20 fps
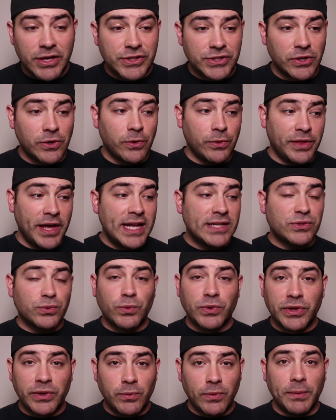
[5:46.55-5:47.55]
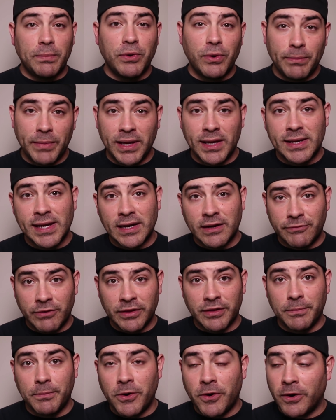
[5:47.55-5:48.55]
So that's really what put me kind of
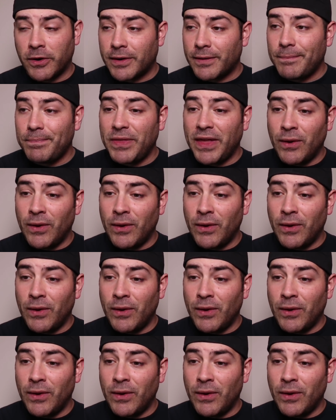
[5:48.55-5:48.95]
on the mark.